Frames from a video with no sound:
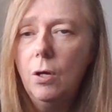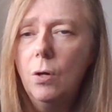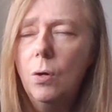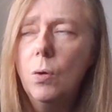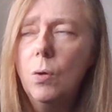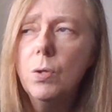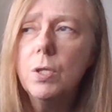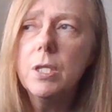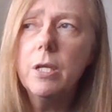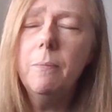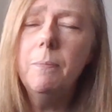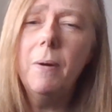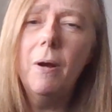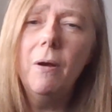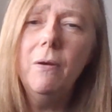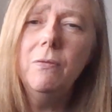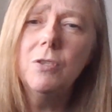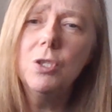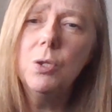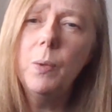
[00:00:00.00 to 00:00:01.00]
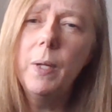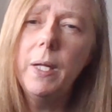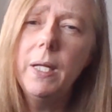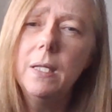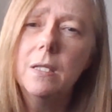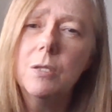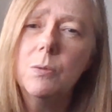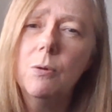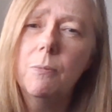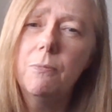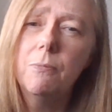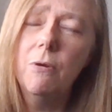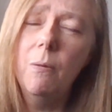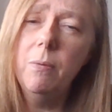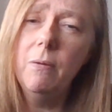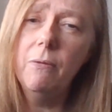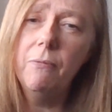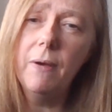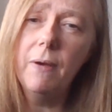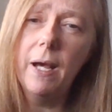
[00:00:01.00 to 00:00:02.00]
Also, both twins will
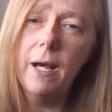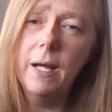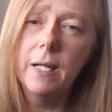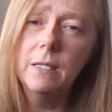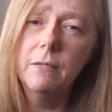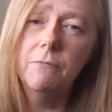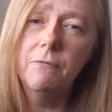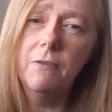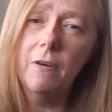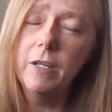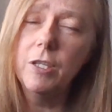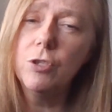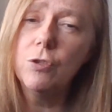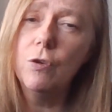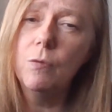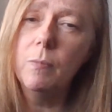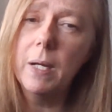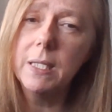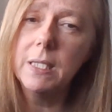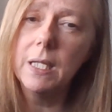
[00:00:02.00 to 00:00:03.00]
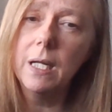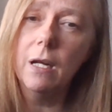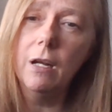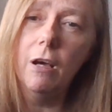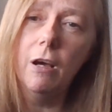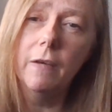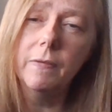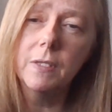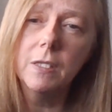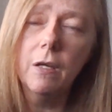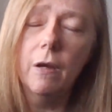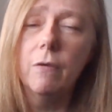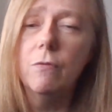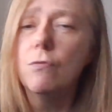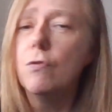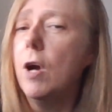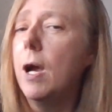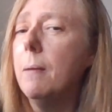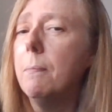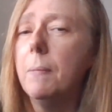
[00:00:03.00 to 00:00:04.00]
probably have had very traumatic lives going
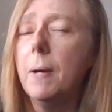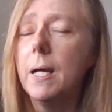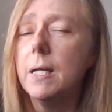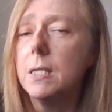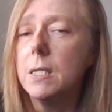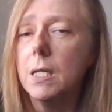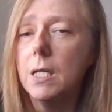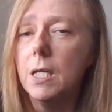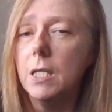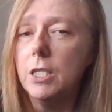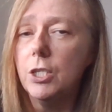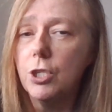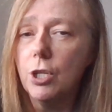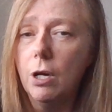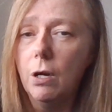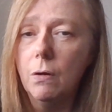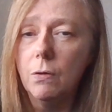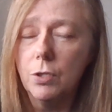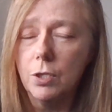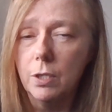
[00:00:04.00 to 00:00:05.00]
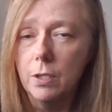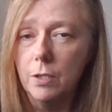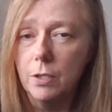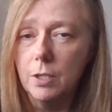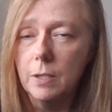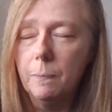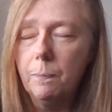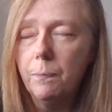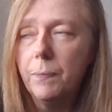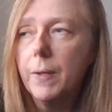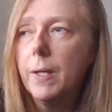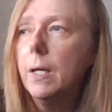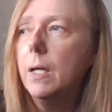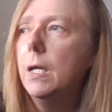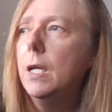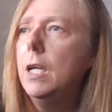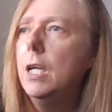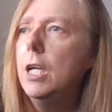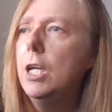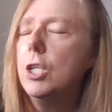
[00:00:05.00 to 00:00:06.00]
right back to early childhood.
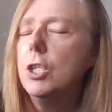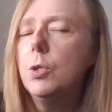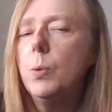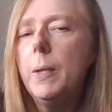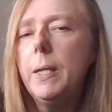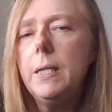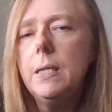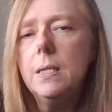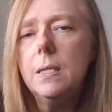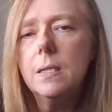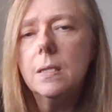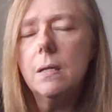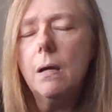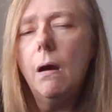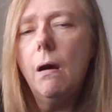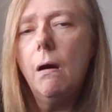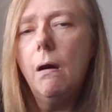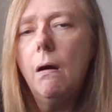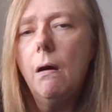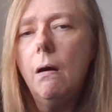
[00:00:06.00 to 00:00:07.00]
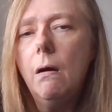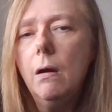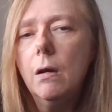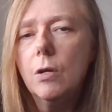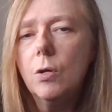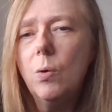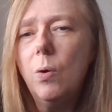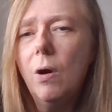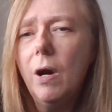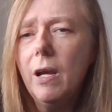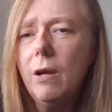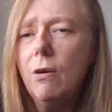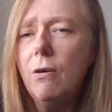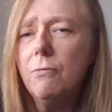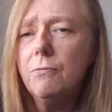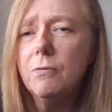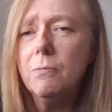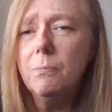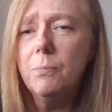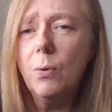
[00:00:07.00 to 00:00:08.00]
Twins are quite
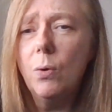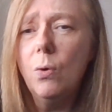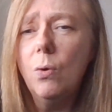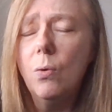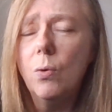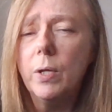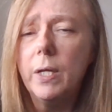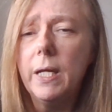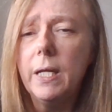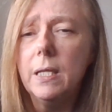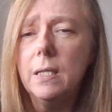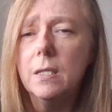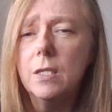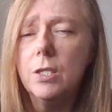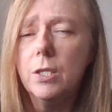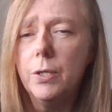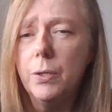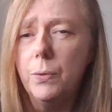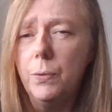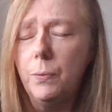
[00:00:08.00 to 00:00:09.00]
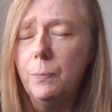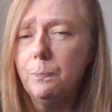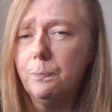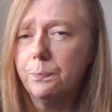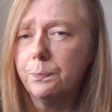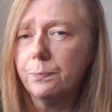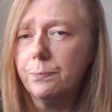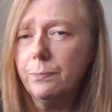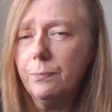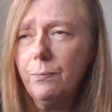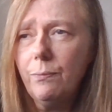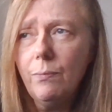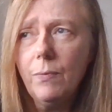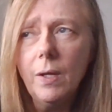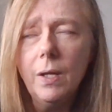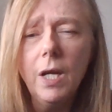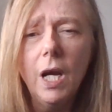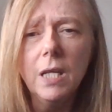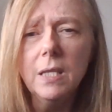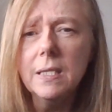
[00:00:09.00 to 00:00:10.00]
often born into
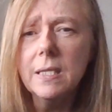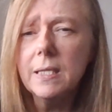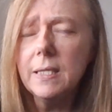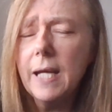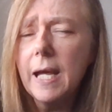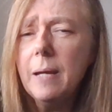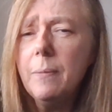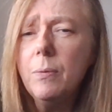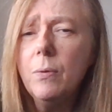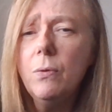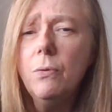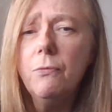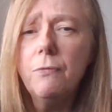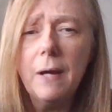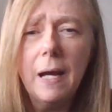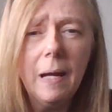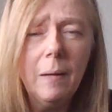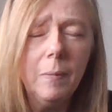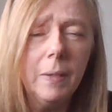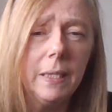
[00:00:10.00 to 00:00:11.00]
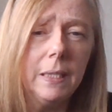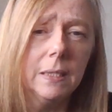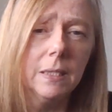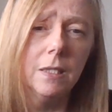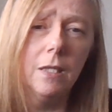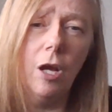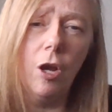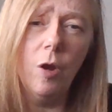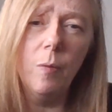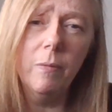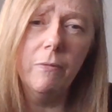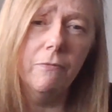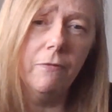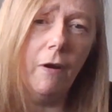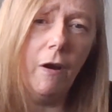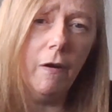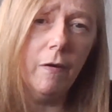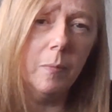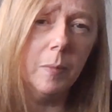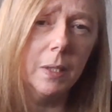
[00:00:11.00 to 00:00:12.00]
unstable families and home
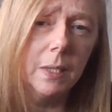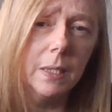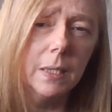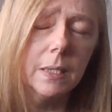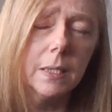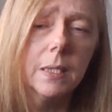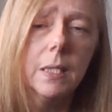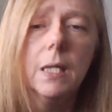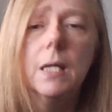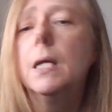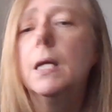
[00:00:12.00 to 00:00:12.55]
environments.